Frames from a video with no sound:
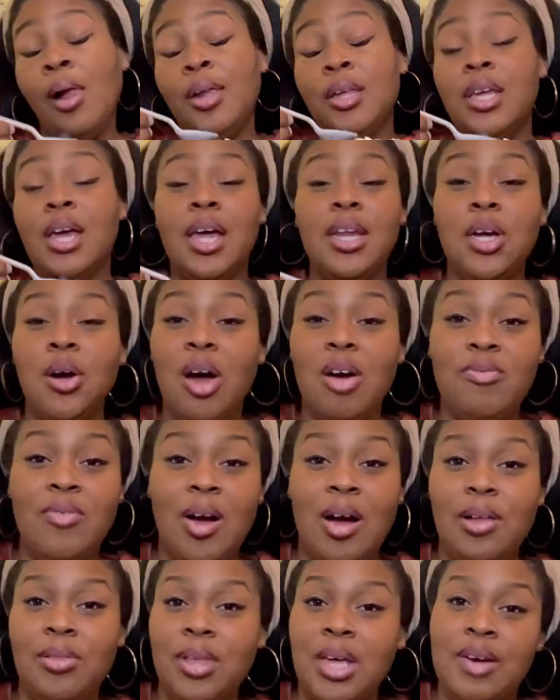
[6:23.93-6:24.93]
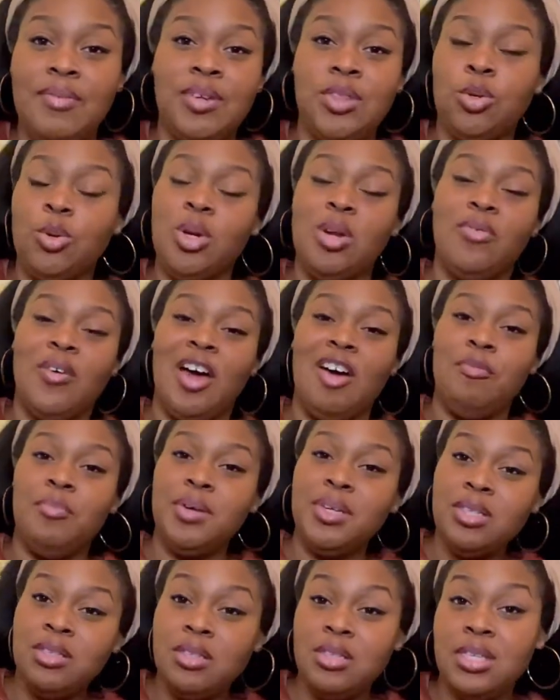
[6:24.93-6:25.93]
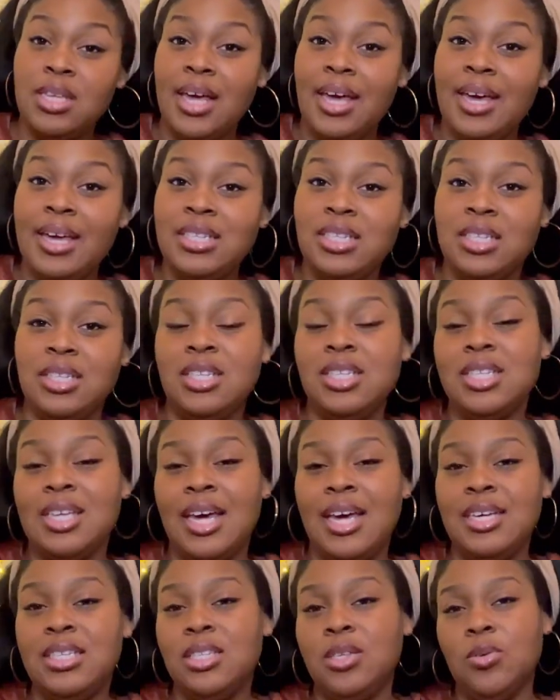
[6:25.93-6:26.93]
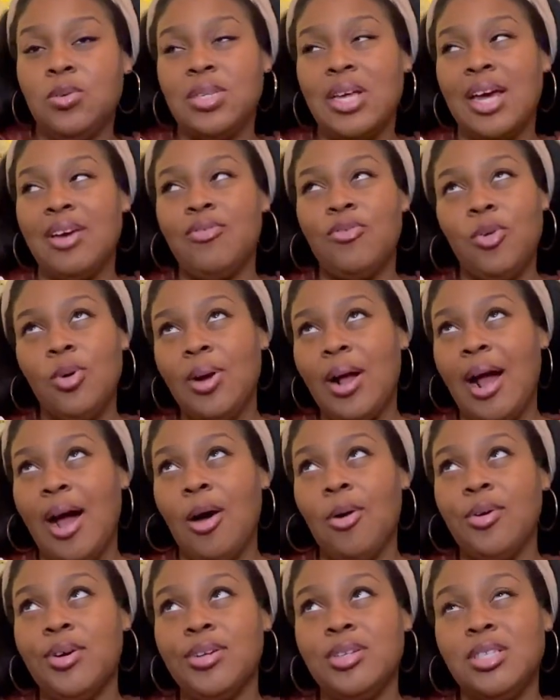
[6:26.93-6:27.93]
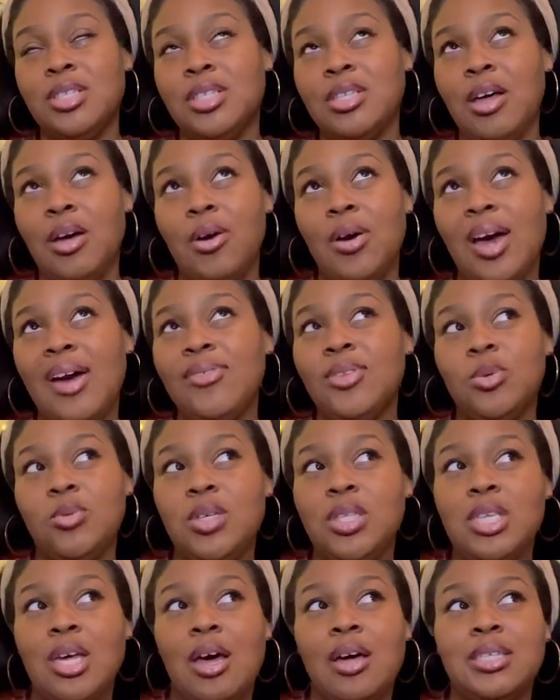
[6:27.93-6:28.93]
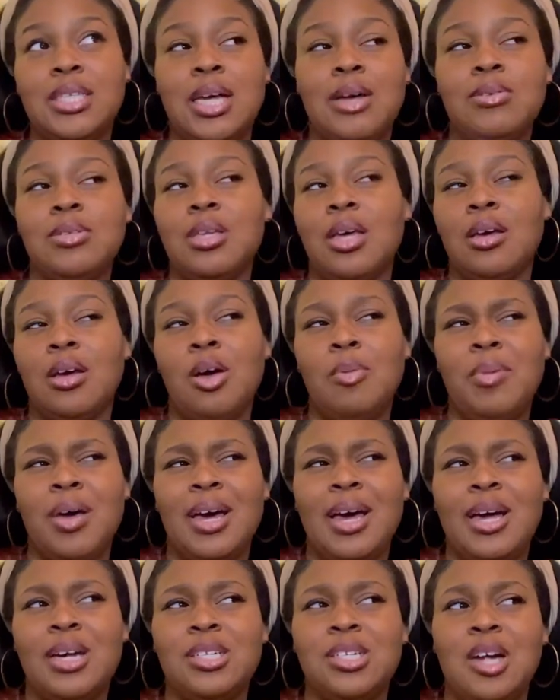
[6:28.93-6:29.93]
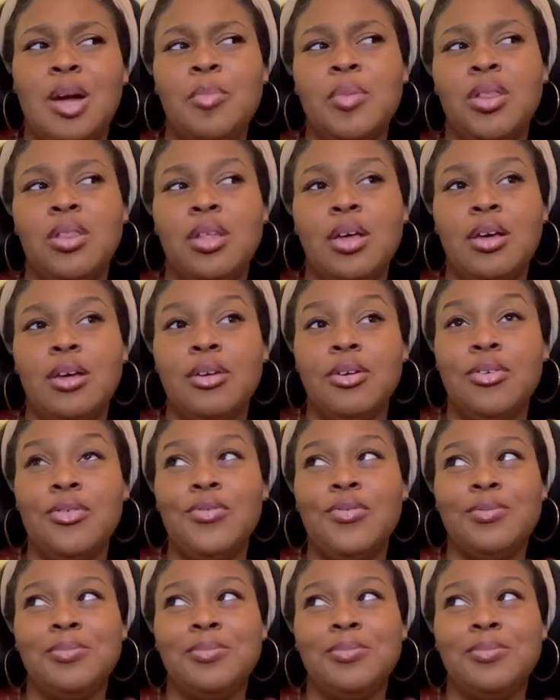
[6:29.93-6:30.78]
Y'all know I fall in love in three to five business days. In this case, it was like four hours. So after we talked, I was like, oh my gosh, I'm in love.